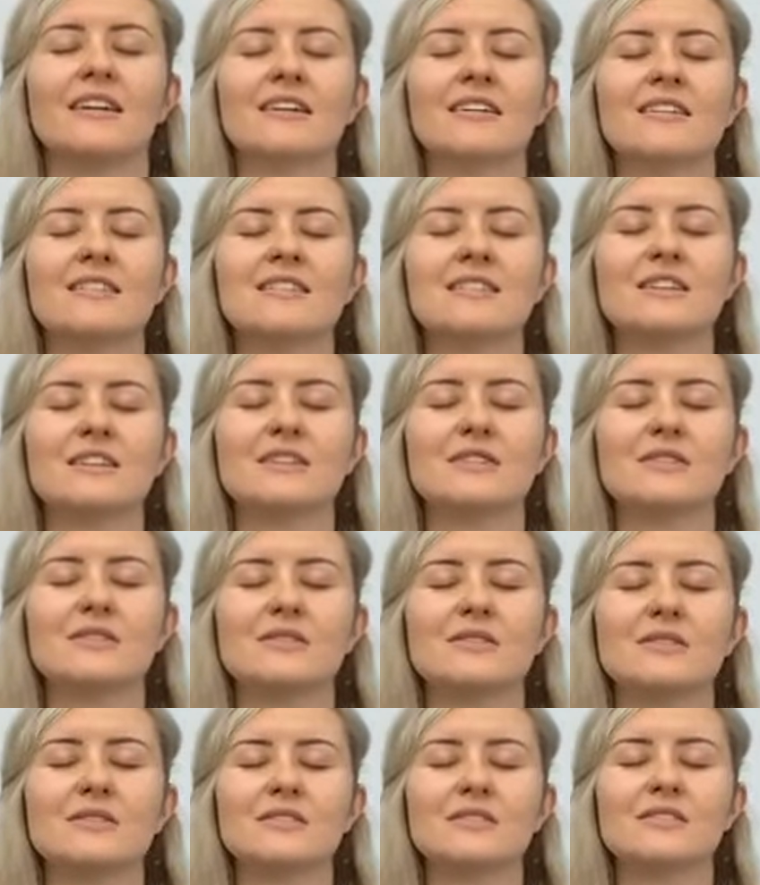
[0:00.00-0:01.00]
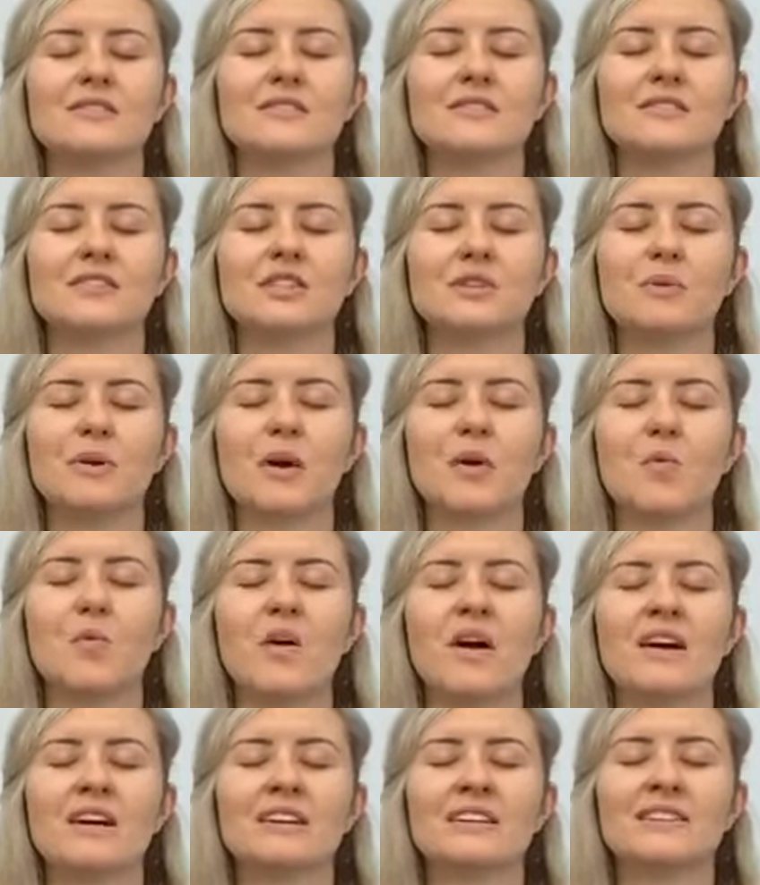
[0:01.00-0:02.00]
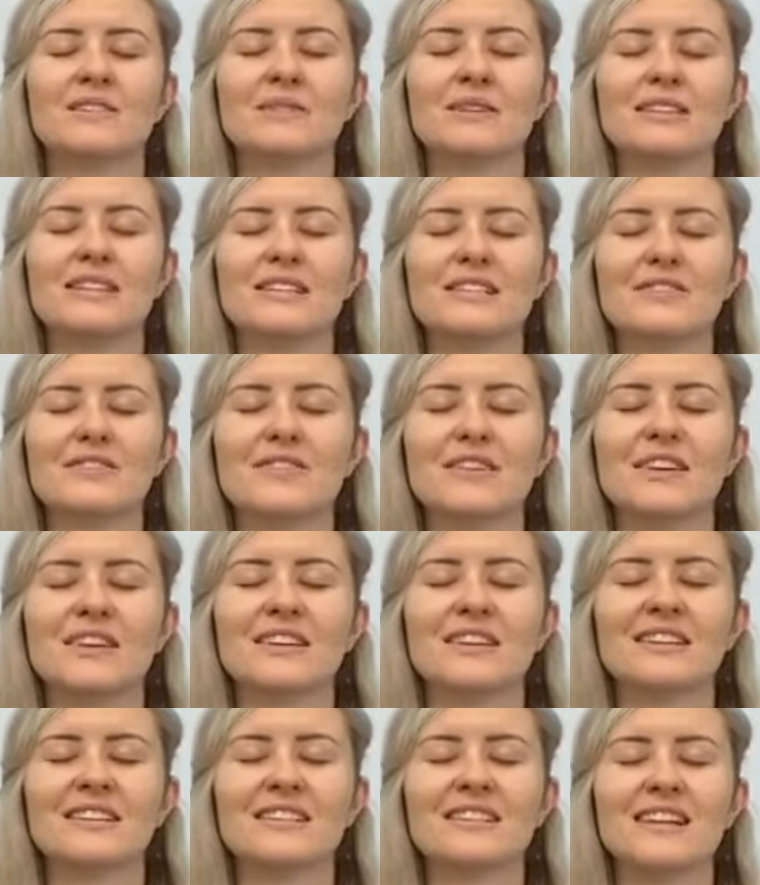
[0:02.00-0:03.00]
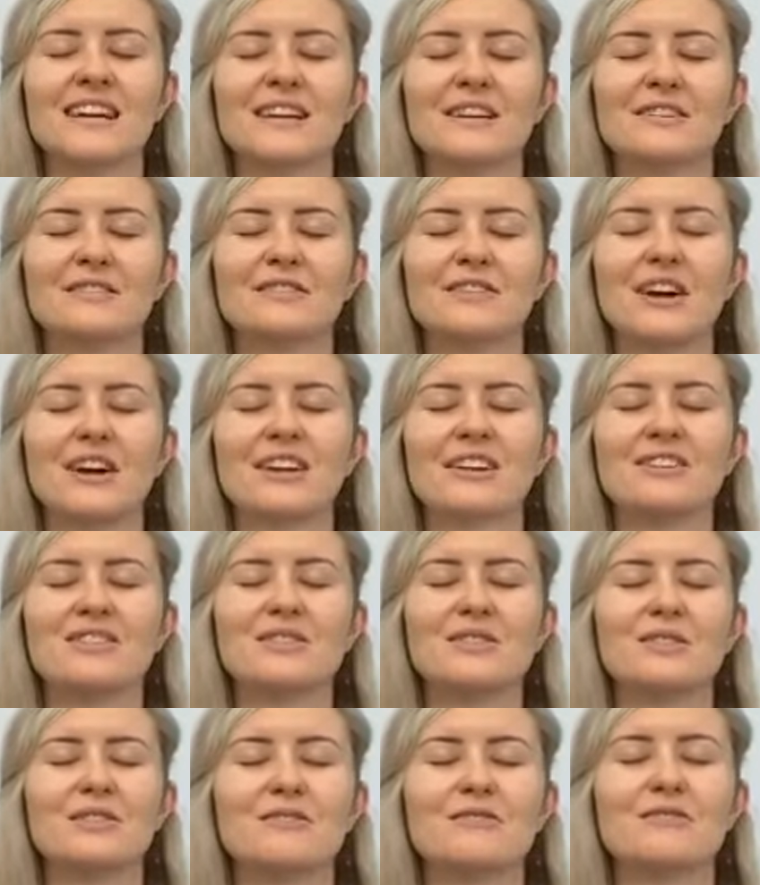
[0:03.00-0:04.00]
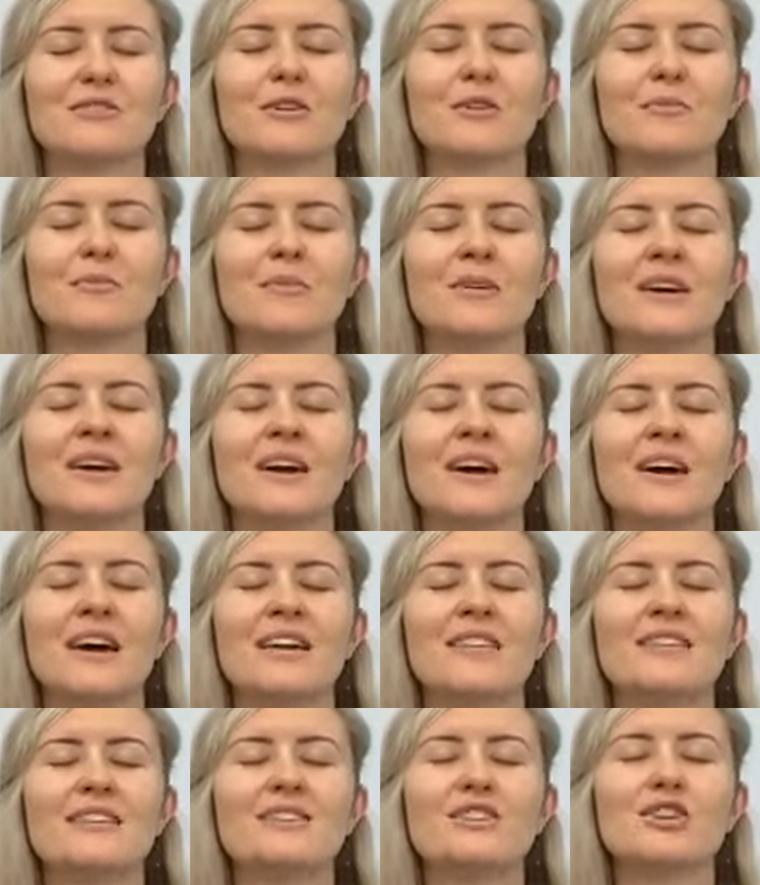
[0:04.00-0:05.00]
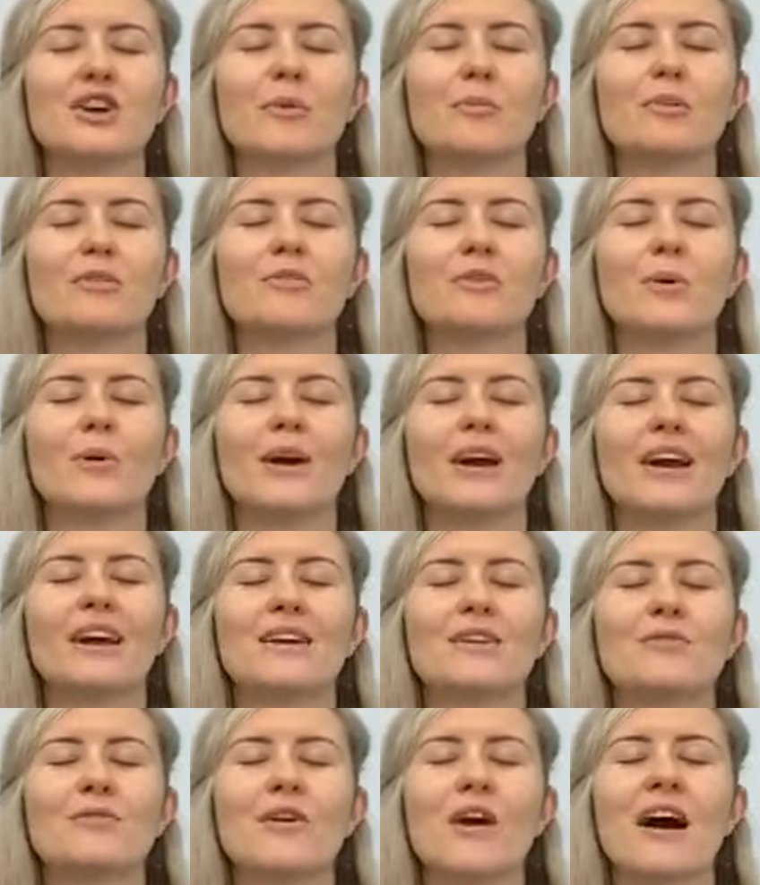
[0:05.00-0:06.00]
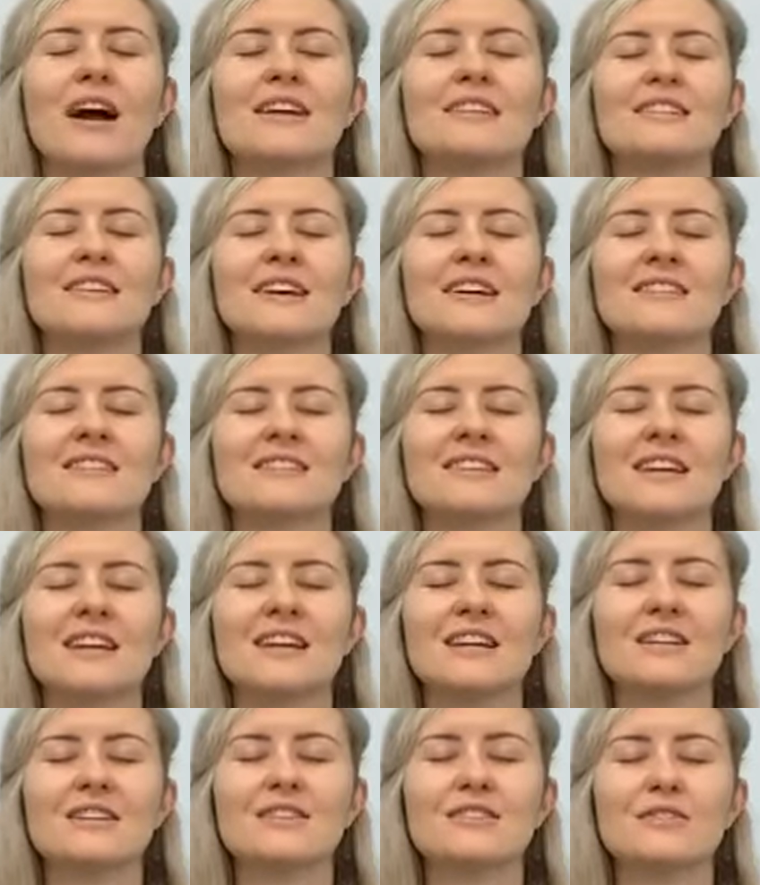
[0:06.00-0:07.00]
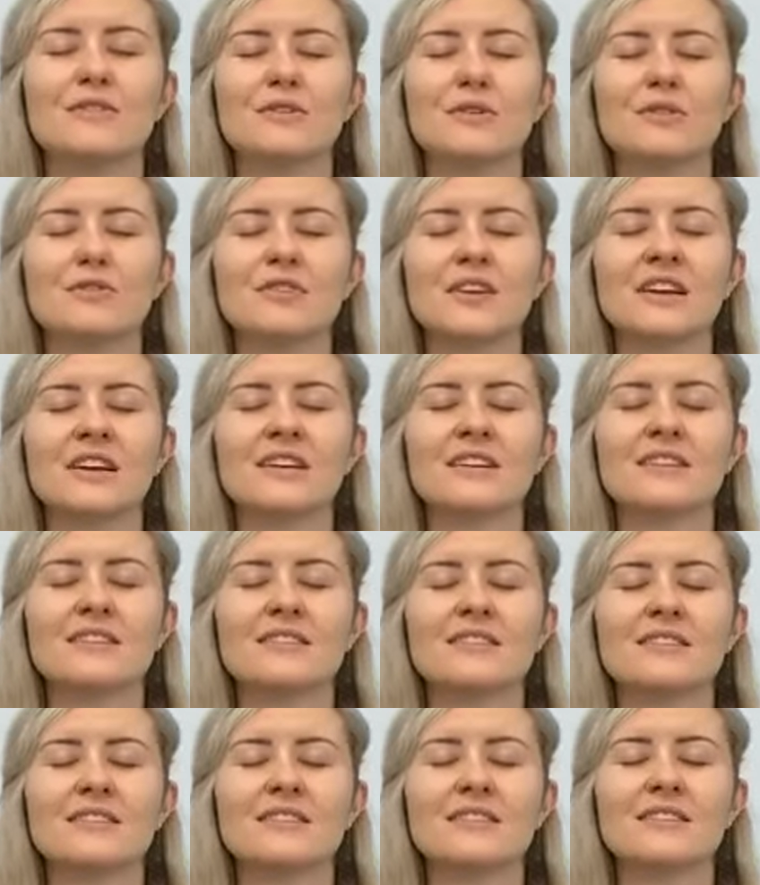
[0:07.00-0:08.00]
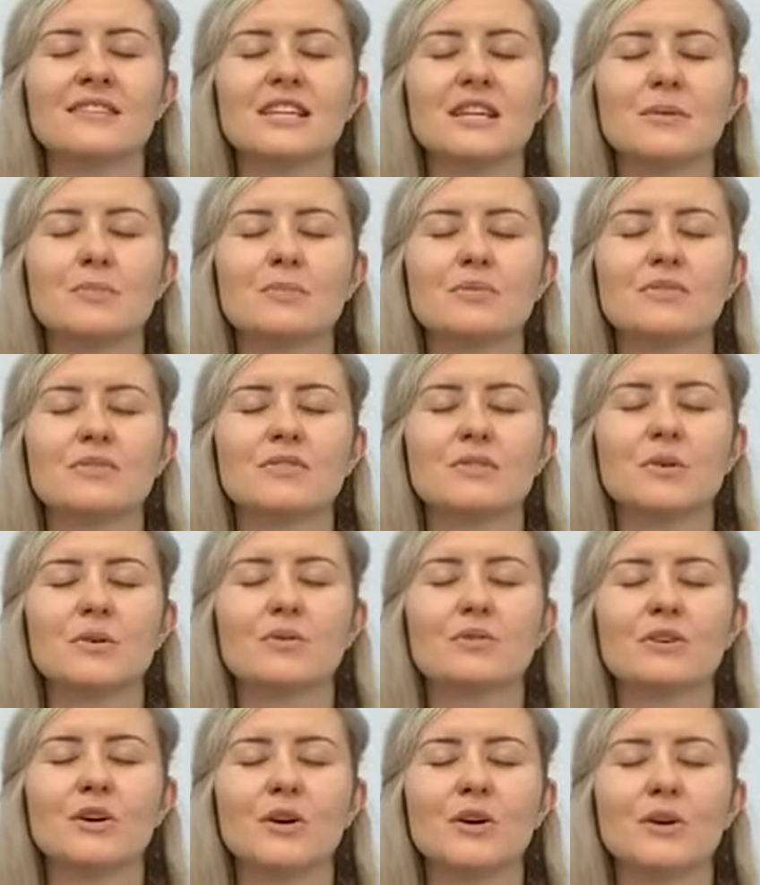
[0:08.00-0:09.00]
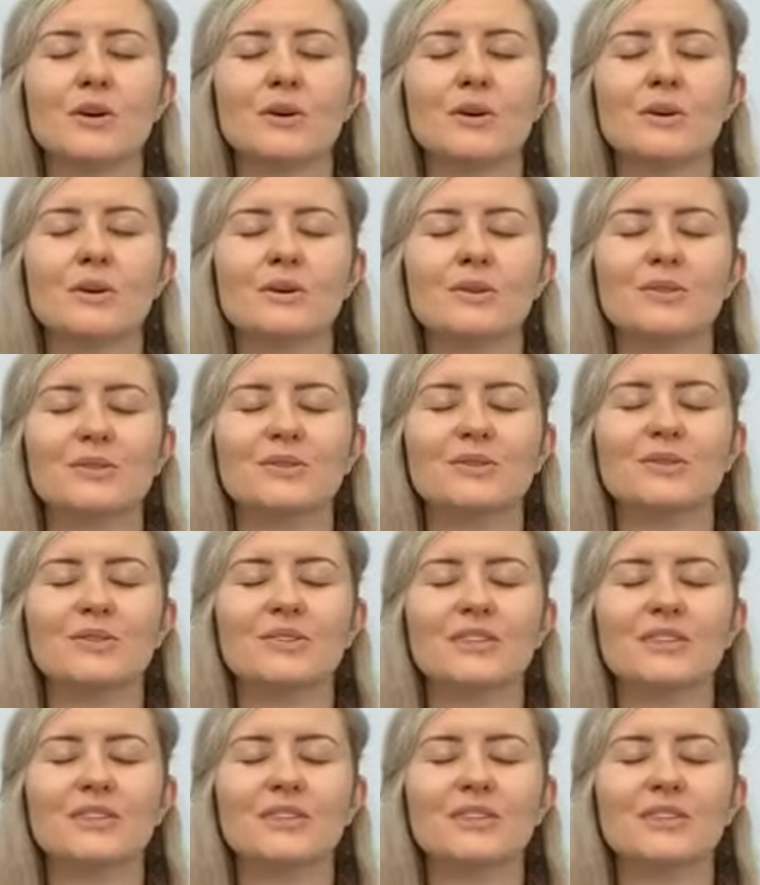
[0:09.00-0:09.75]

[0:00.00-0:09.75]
until you are one with this feeling state of gratitude, from the top of your head right down to each of your fingers and the tips of your toes,